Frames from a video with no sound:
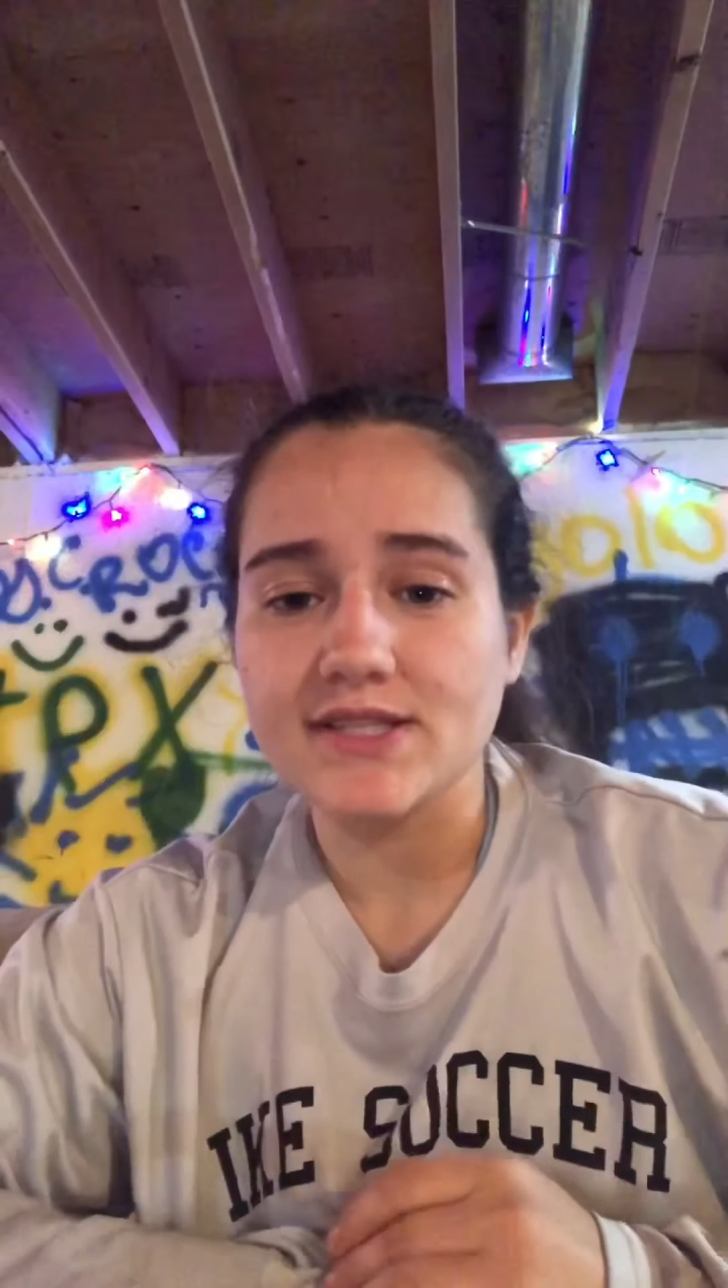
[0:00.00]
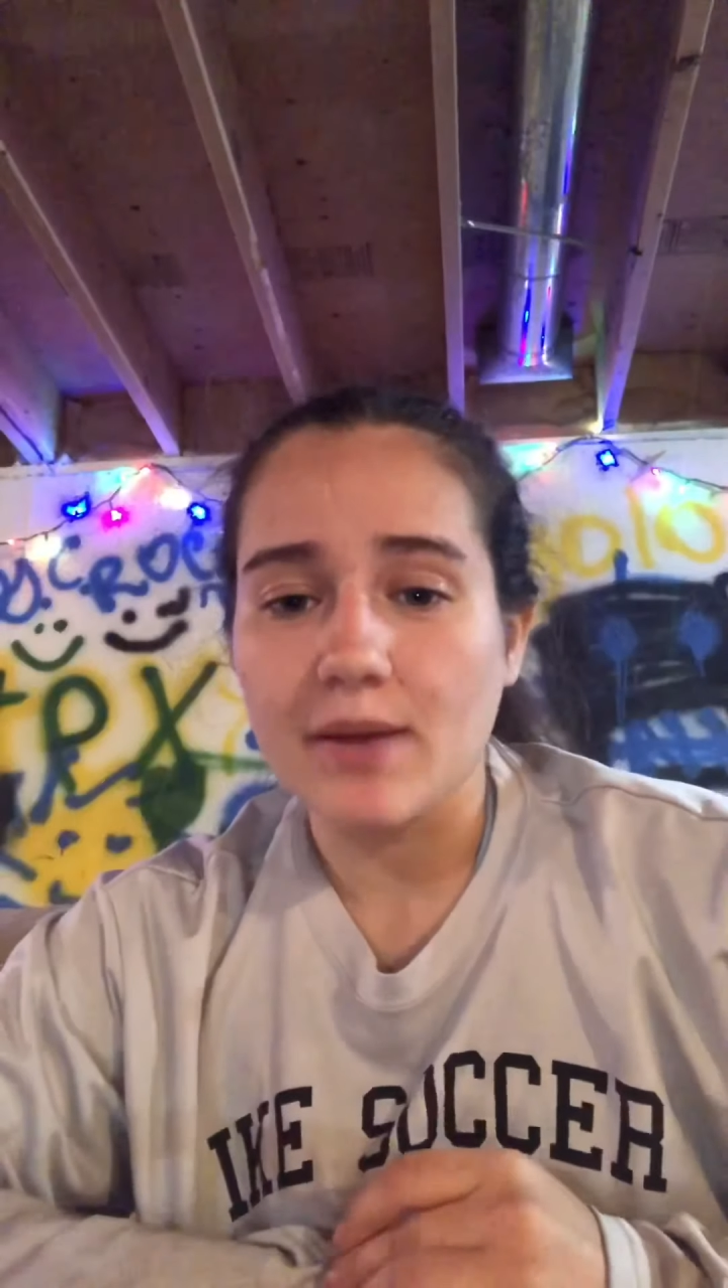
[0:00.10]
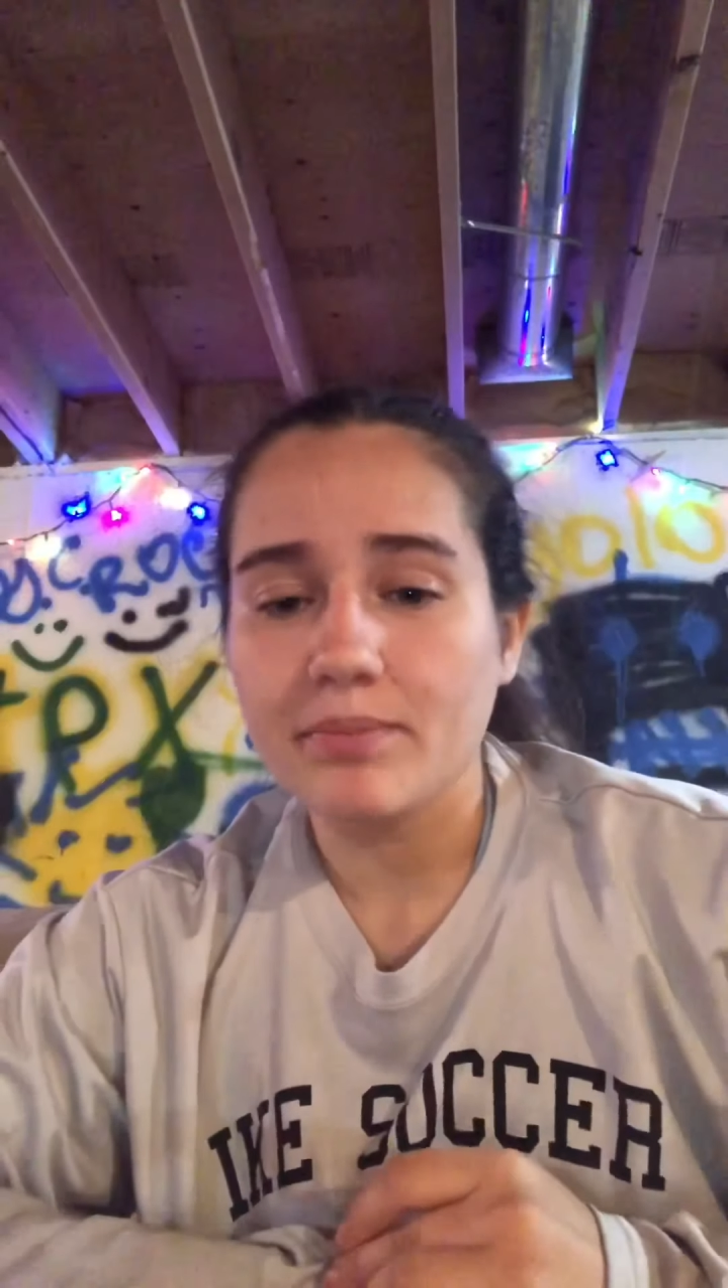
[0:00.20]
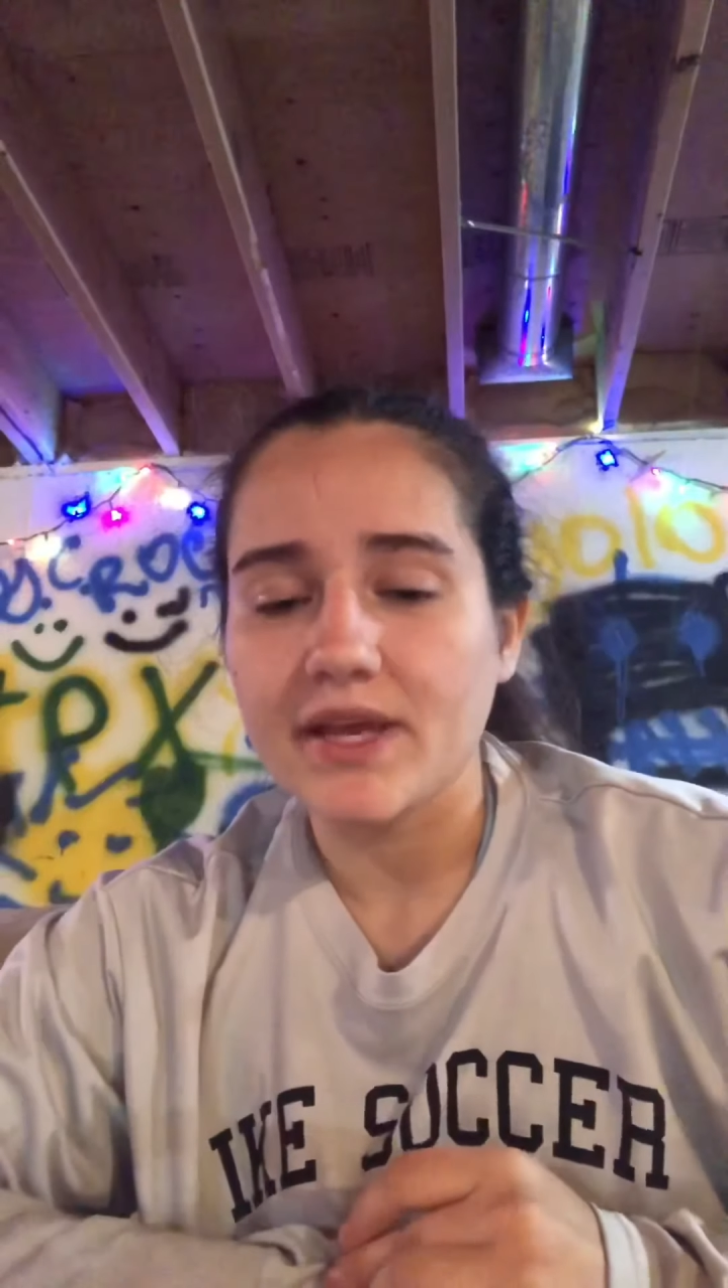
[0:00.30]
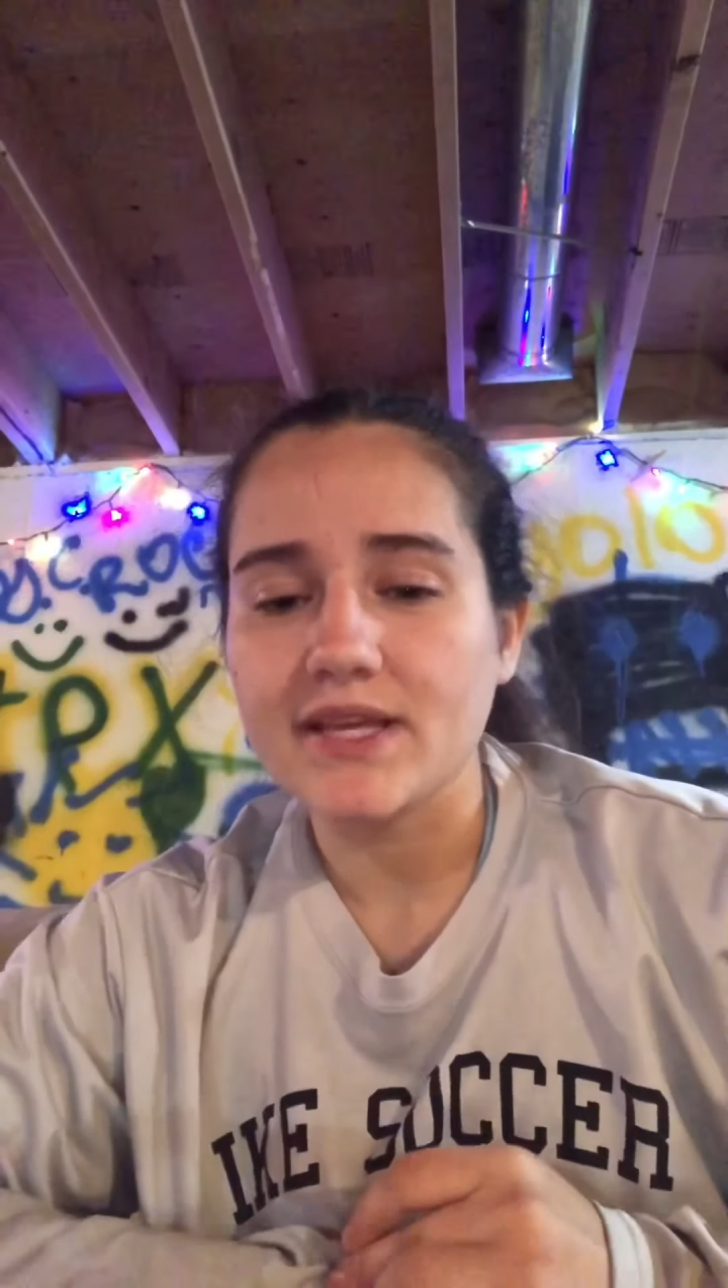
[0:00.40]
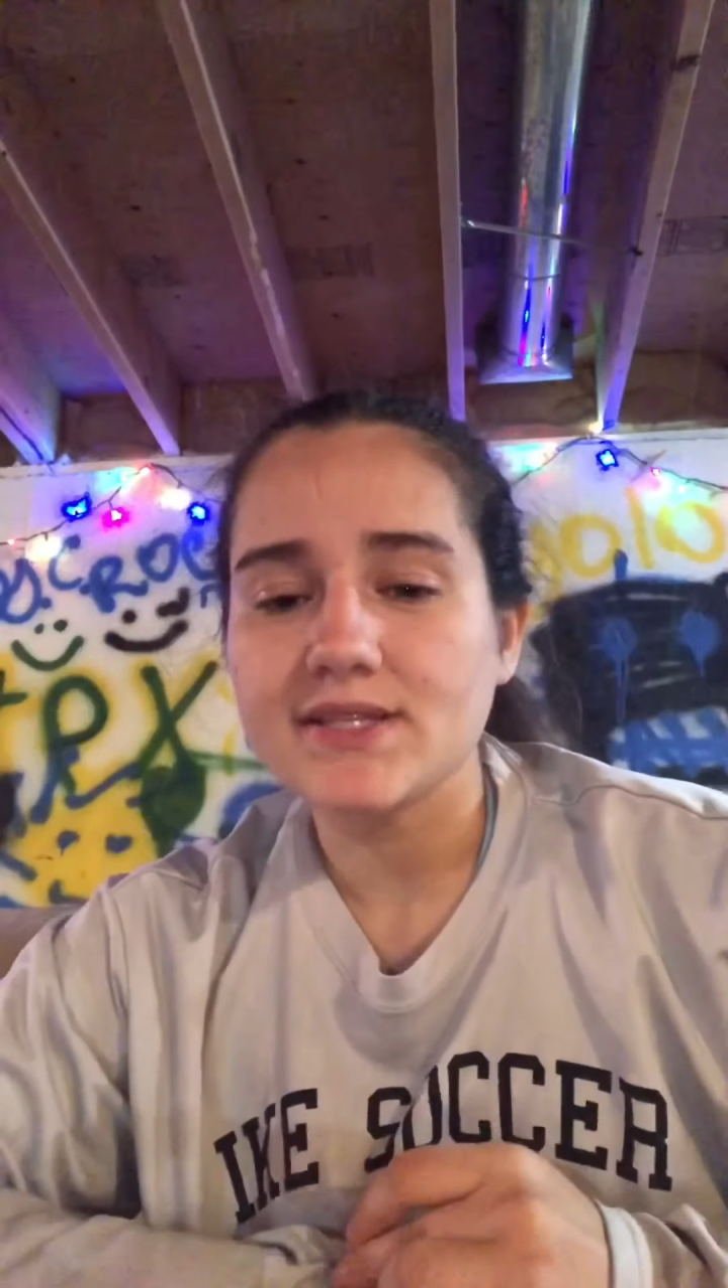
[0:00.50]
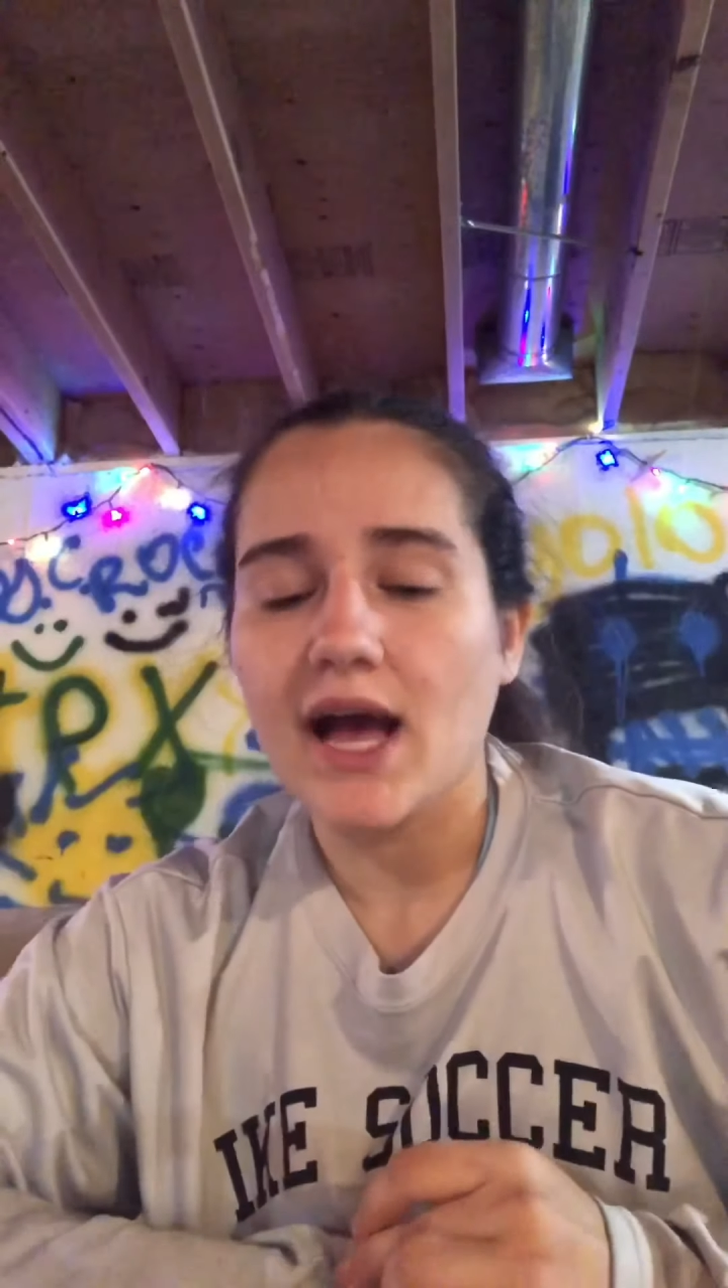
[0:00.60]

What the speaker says: then placed